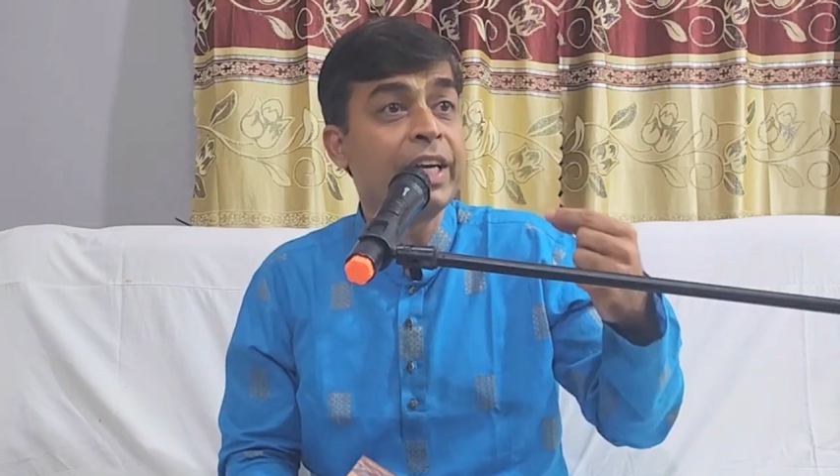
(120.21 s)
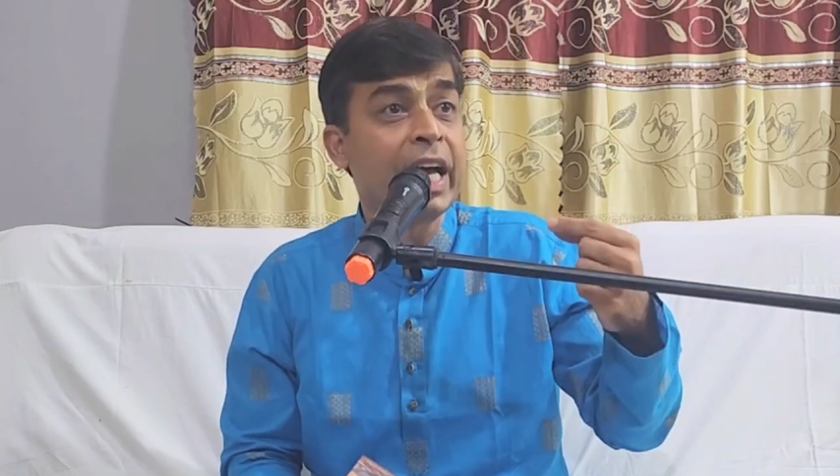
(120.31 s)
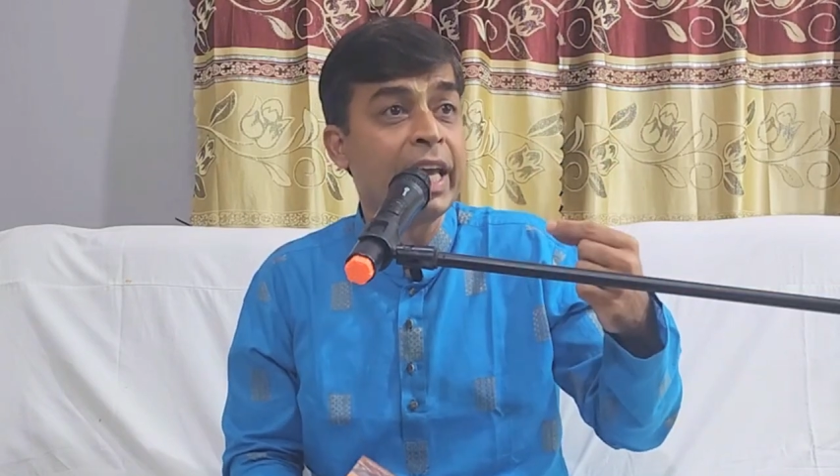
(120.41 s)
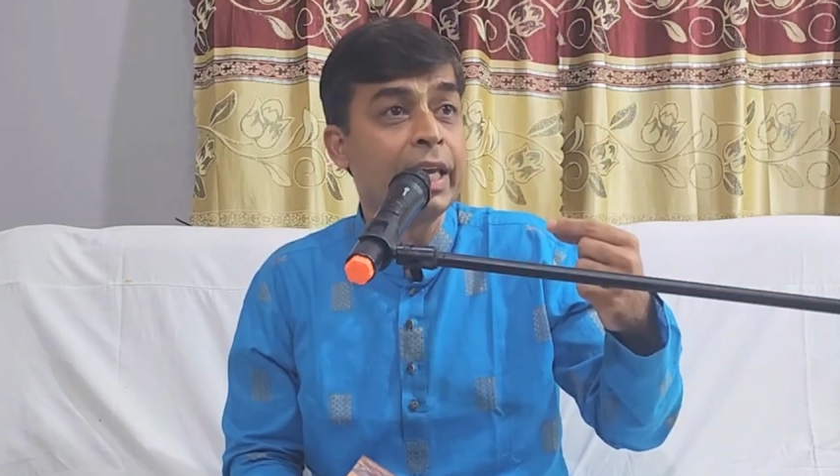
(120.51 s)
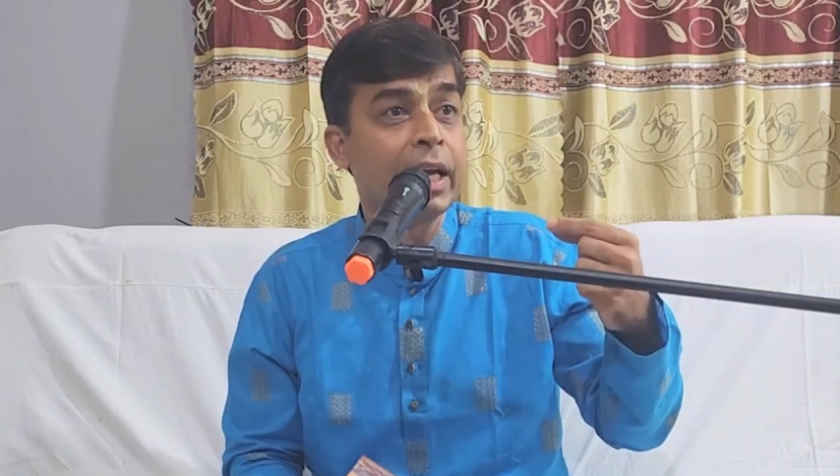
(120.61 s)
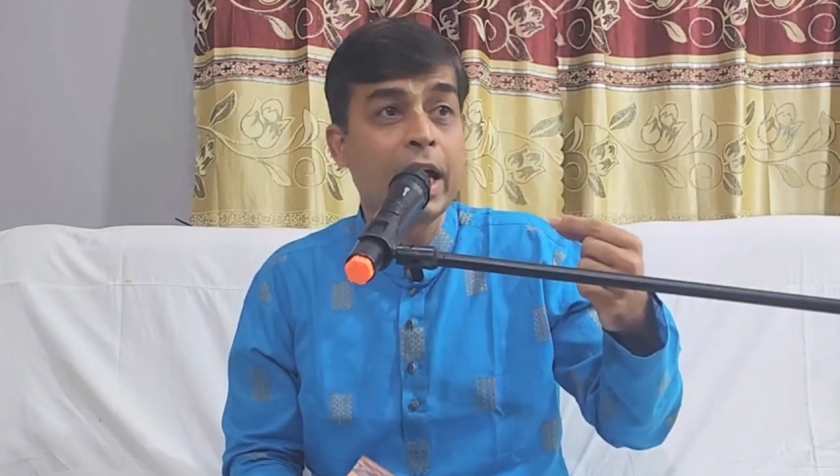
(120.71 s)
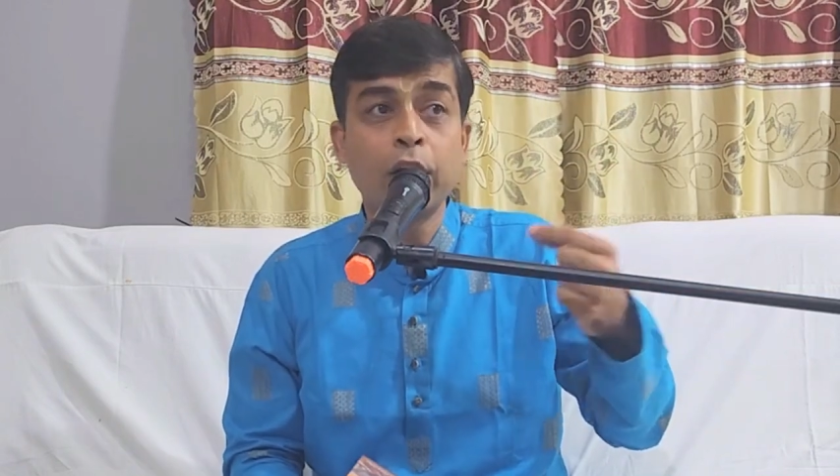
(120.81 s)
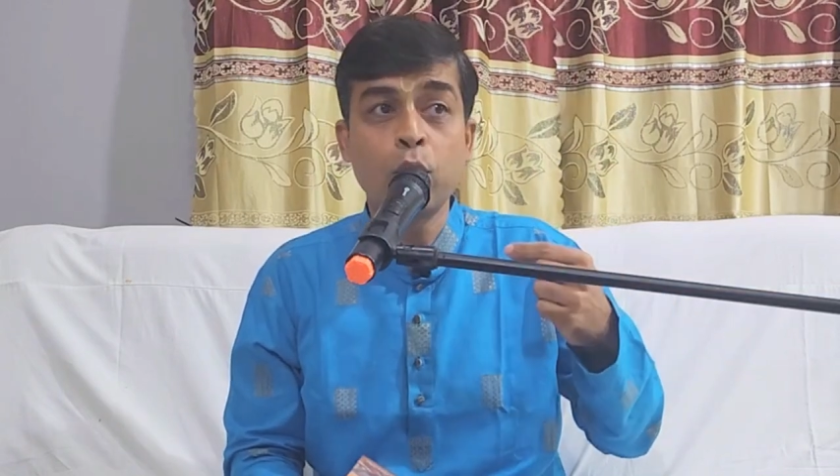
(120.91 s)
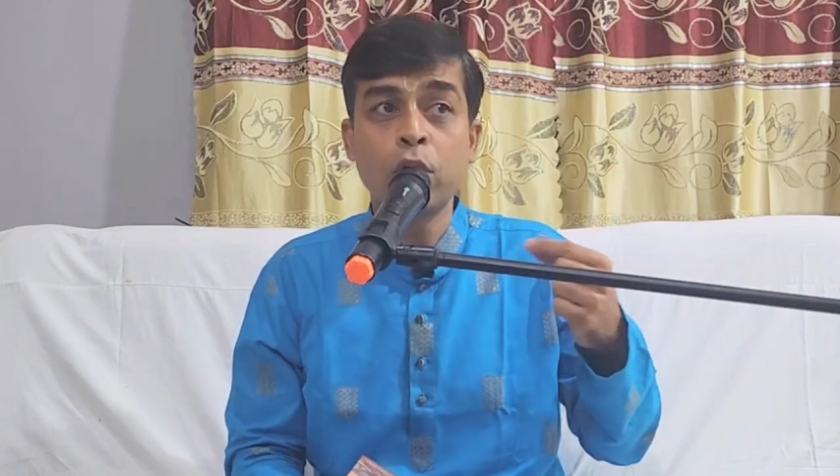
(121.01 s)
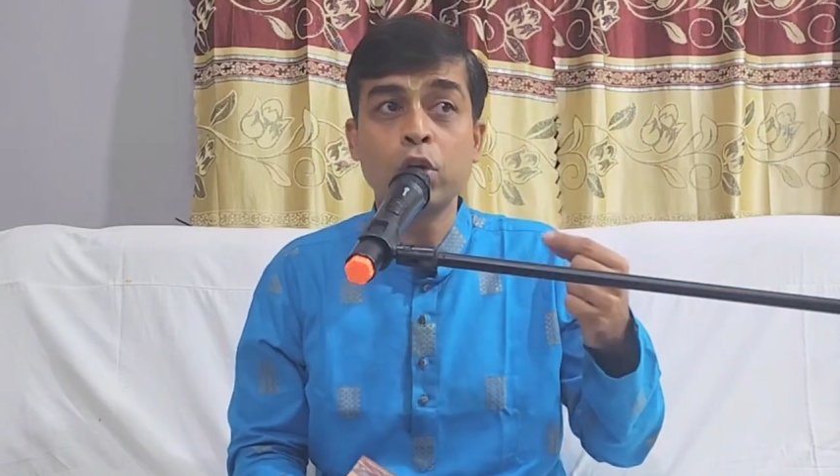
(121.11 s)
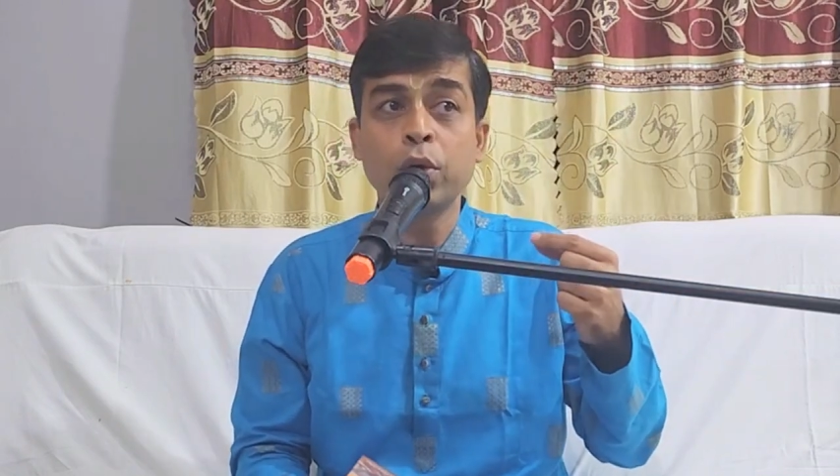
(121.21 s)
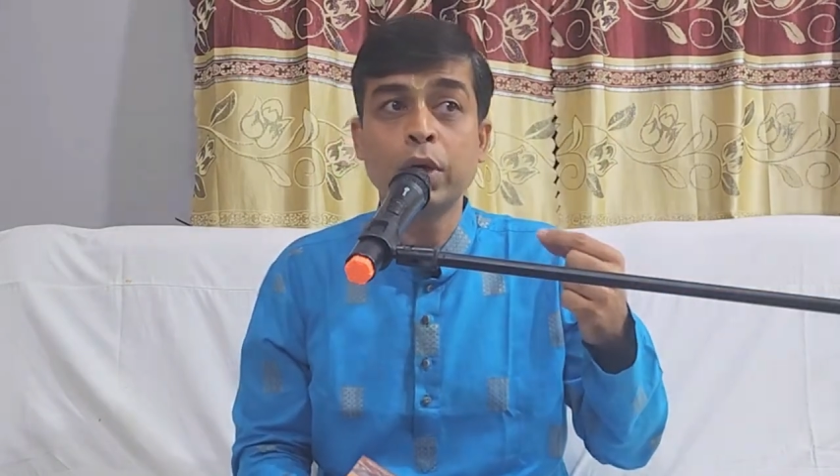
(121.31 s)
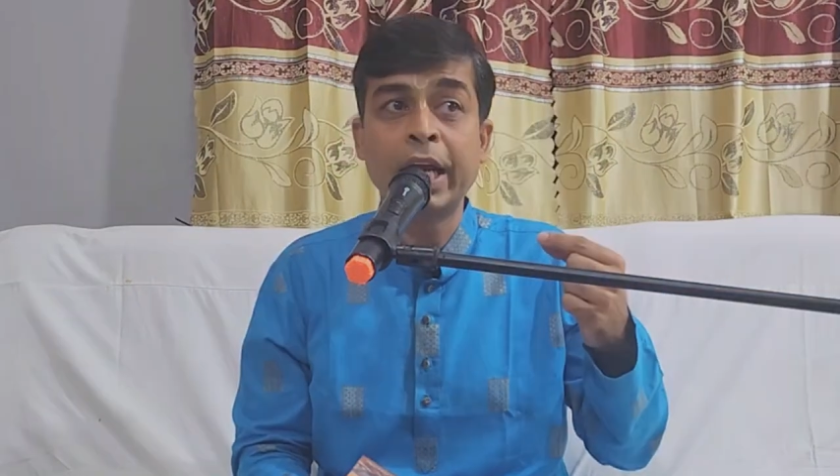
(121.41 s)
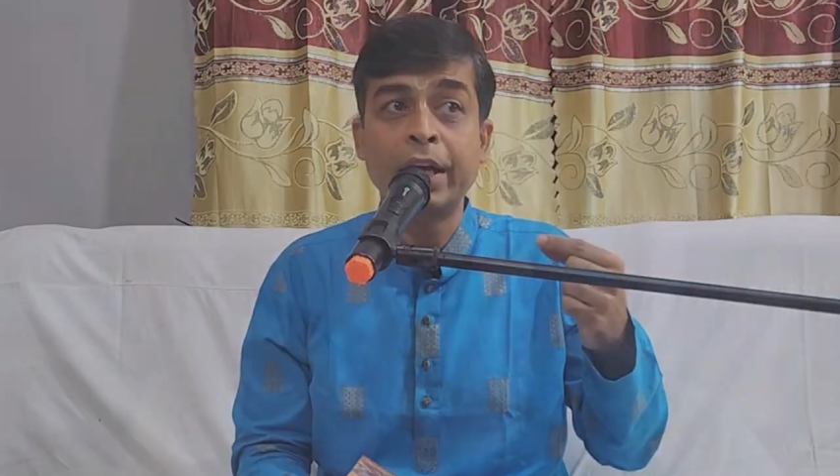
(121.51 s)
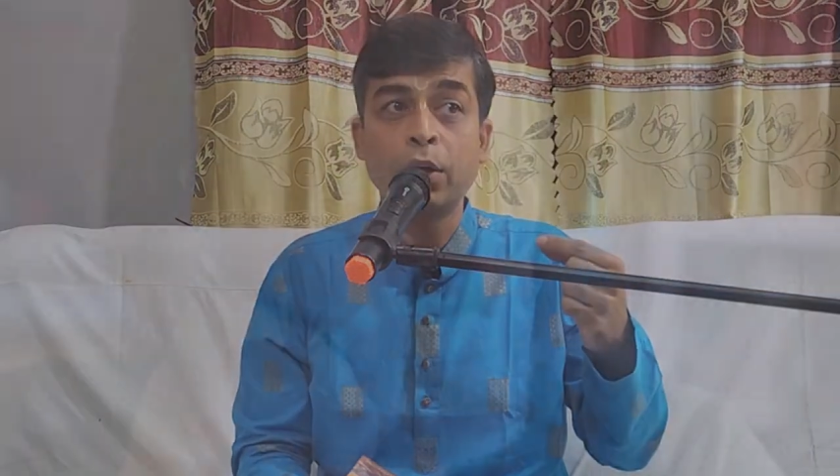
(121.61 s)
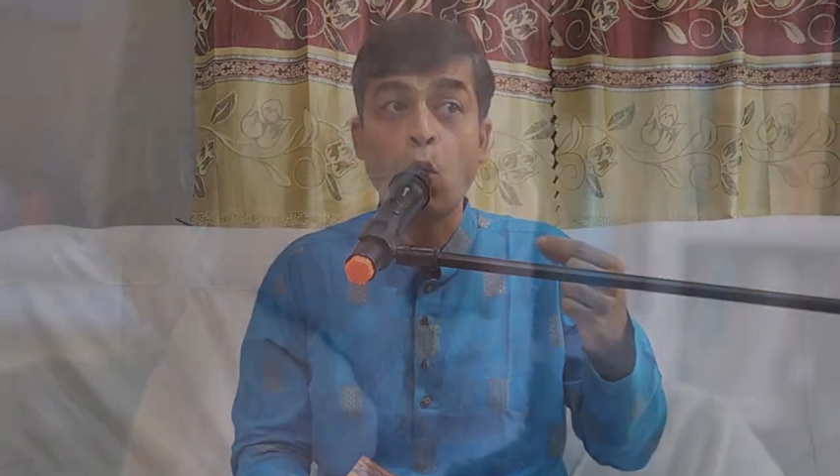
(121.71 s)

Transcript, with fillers: dying i don't want to get